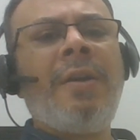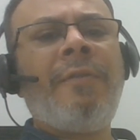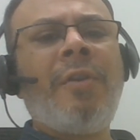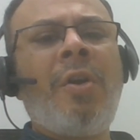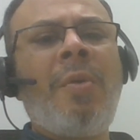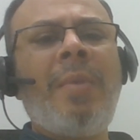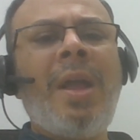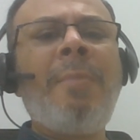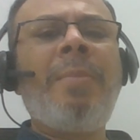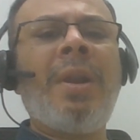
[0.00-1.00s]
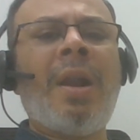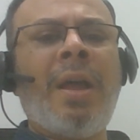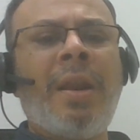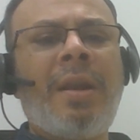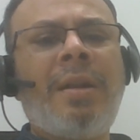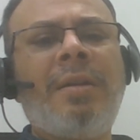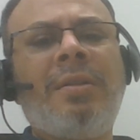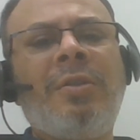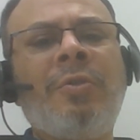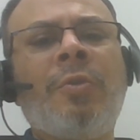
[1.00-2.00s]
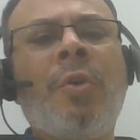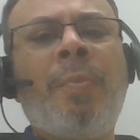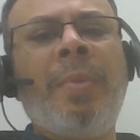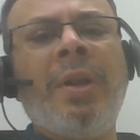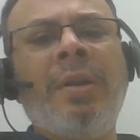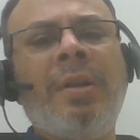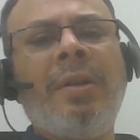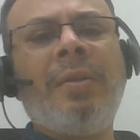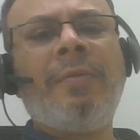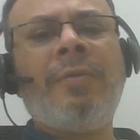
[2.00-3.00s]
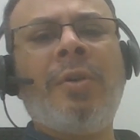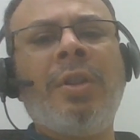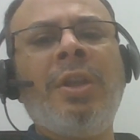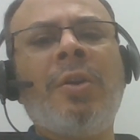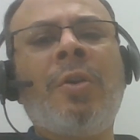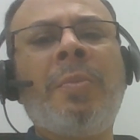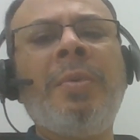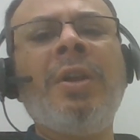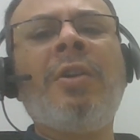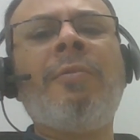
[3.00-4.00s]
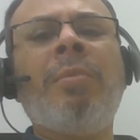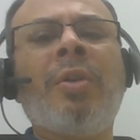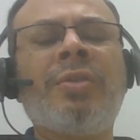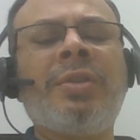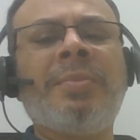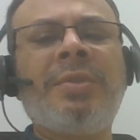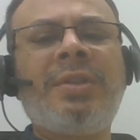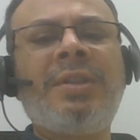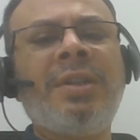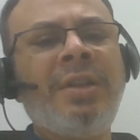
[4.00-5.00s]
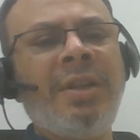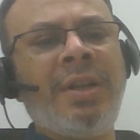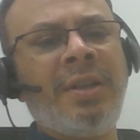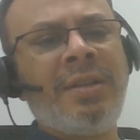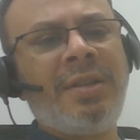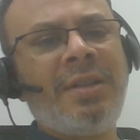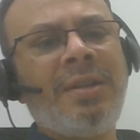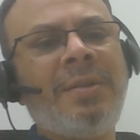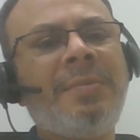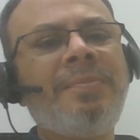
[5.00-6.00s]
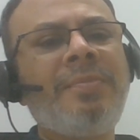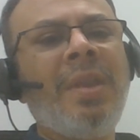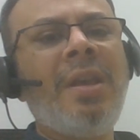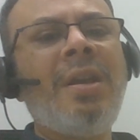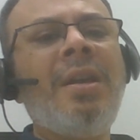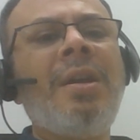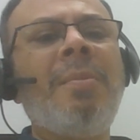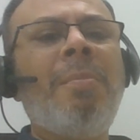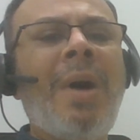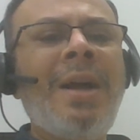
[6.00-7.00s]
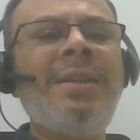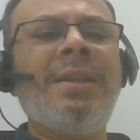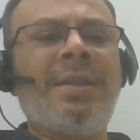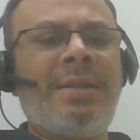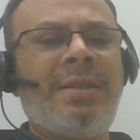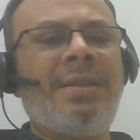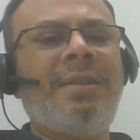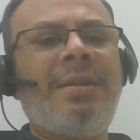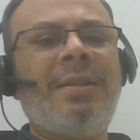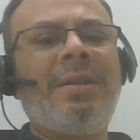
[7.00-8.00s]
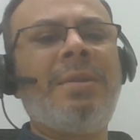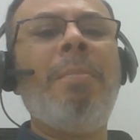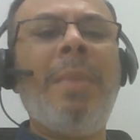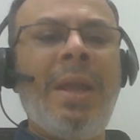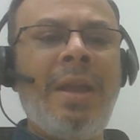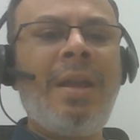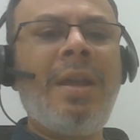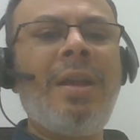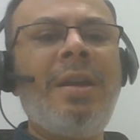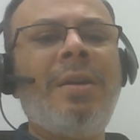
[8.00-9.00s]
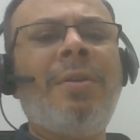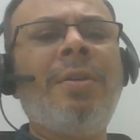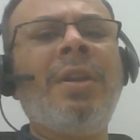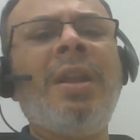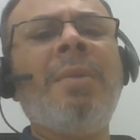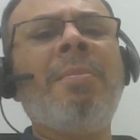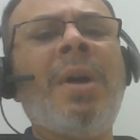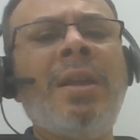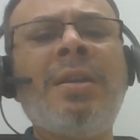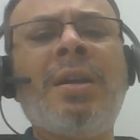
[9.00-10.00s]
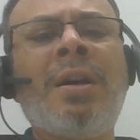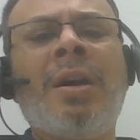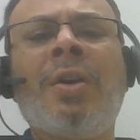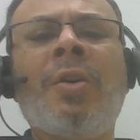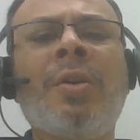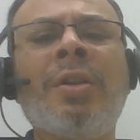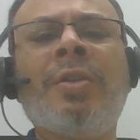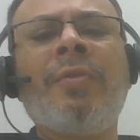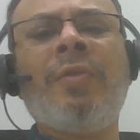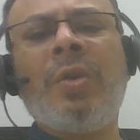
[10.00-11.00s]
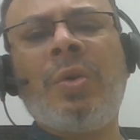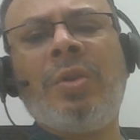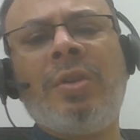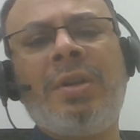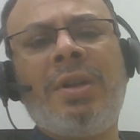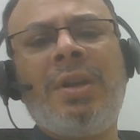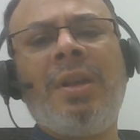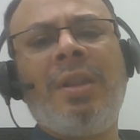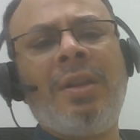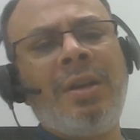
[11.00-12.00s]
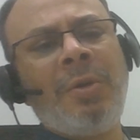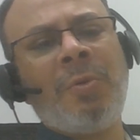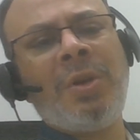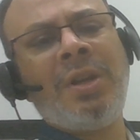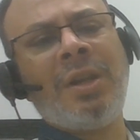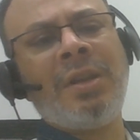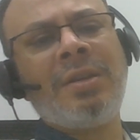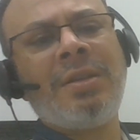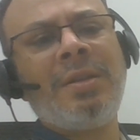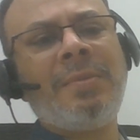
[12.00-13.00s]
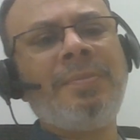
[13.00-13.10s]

From Epirir, to open, for the opening of blossoms, 30 days. Maius, May, honoring Maia, a goddess of growth, 31 days.